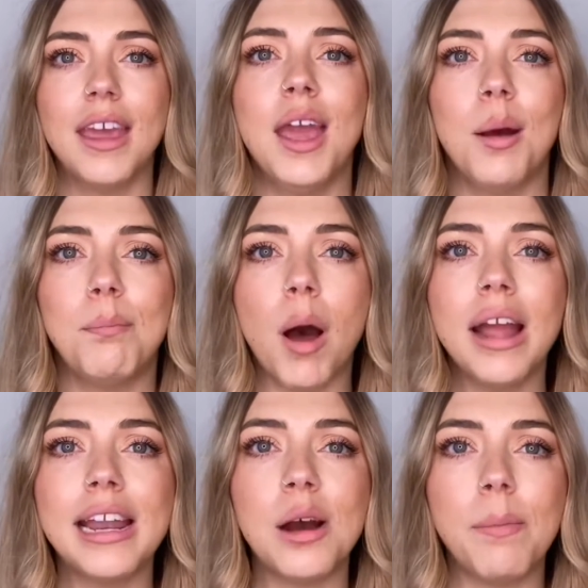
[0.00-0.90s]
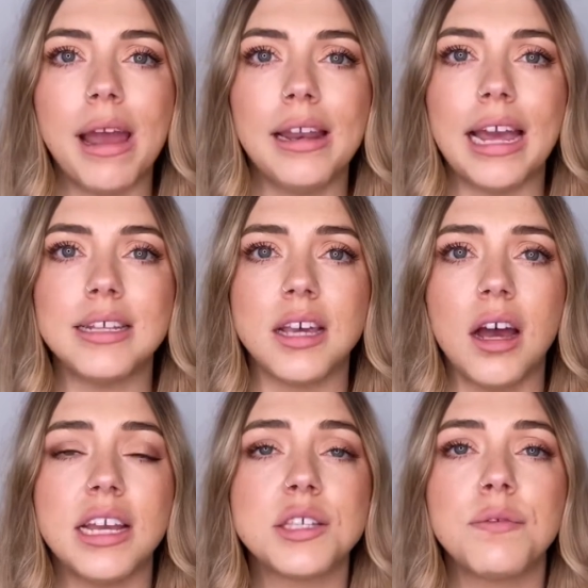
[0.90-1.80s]
Buy now, pay later is
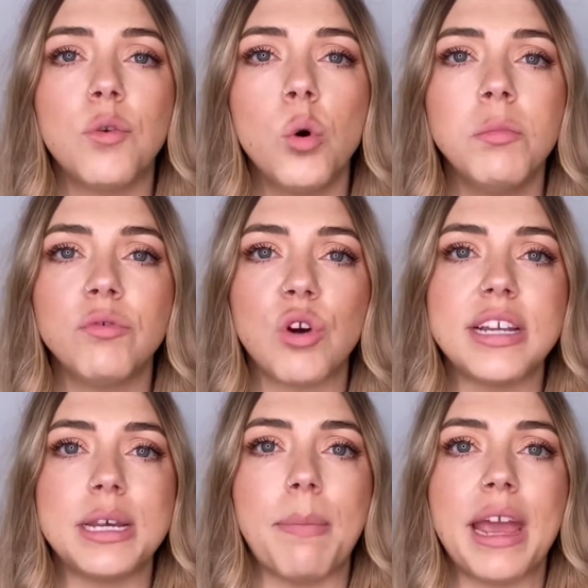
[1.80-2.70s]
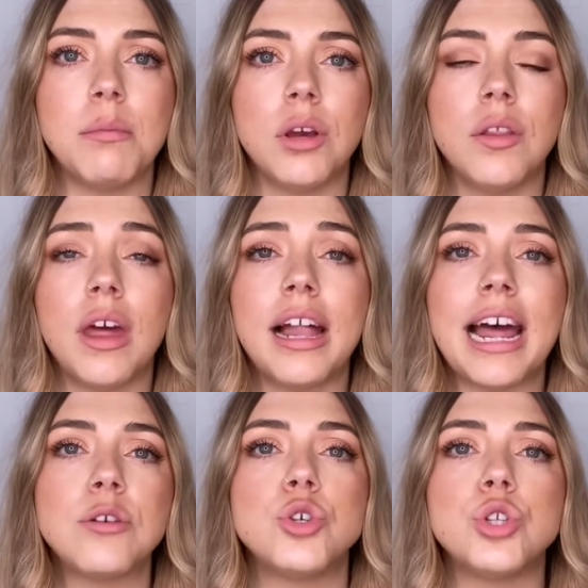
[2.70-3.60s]
a form of credit payment that allows
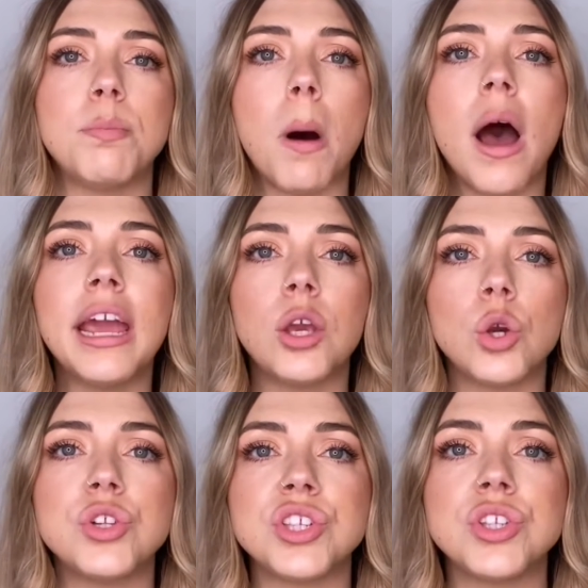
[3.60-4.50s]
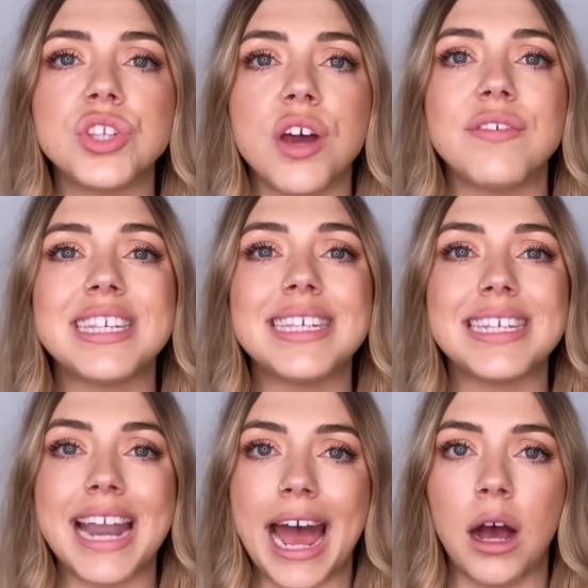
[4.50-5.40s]
you to buy goods and services
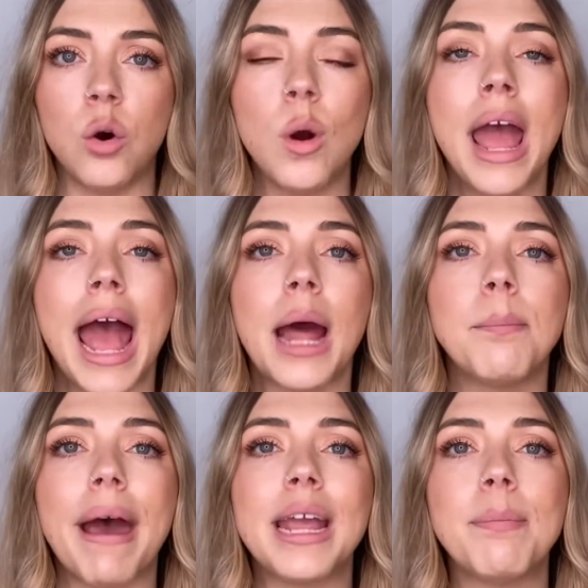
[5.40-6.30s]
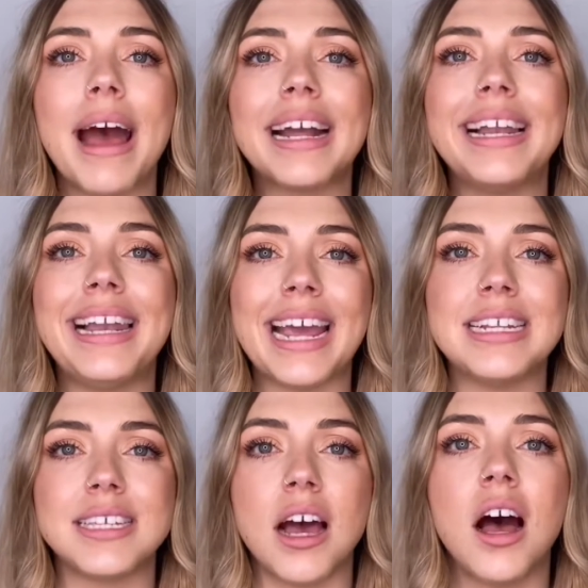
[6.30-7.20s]
now and pay back
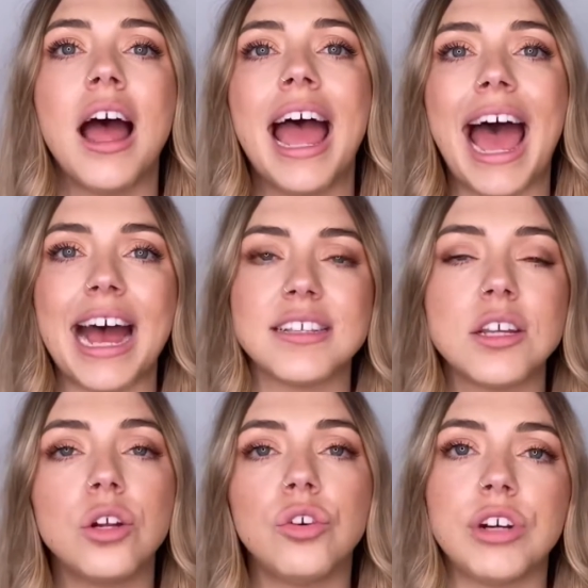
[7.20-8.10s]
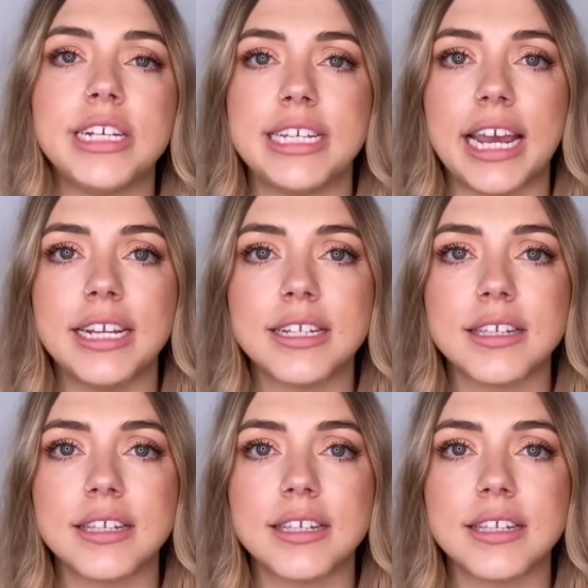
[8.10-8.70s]
later at an agreed date.